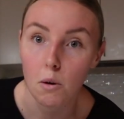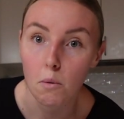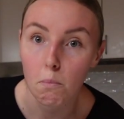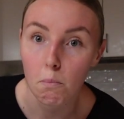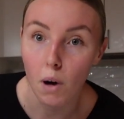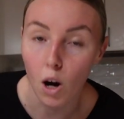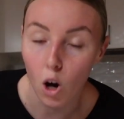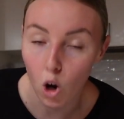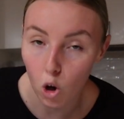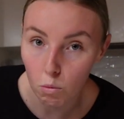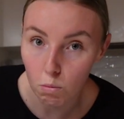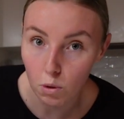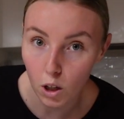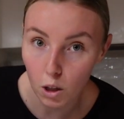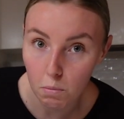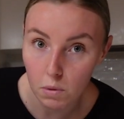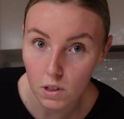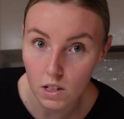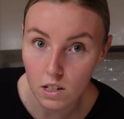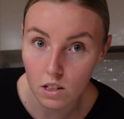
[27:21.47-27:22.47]
My whole
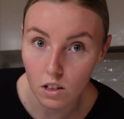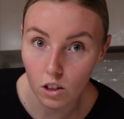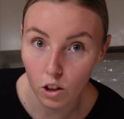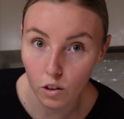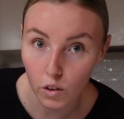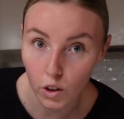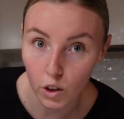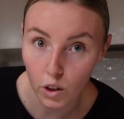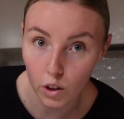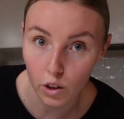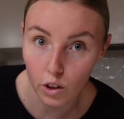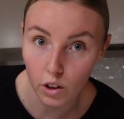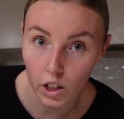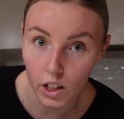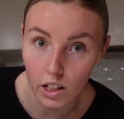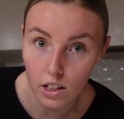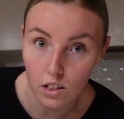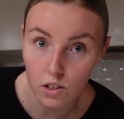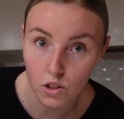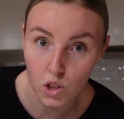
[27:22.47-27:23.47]
purpose of her
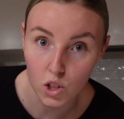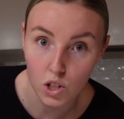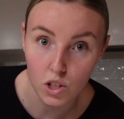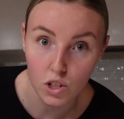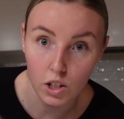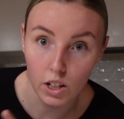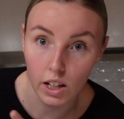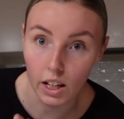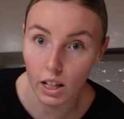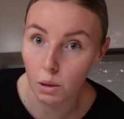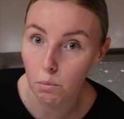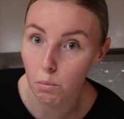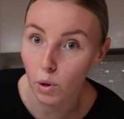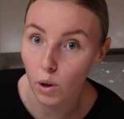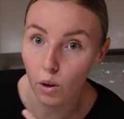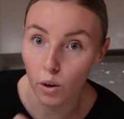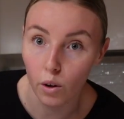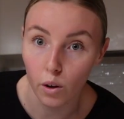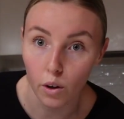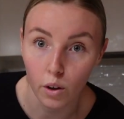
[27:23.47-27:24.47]
is just to keep
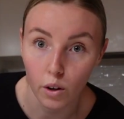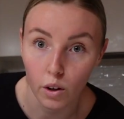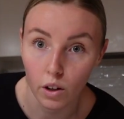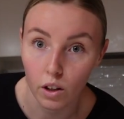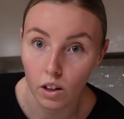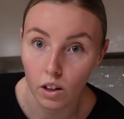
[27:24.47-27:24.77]
her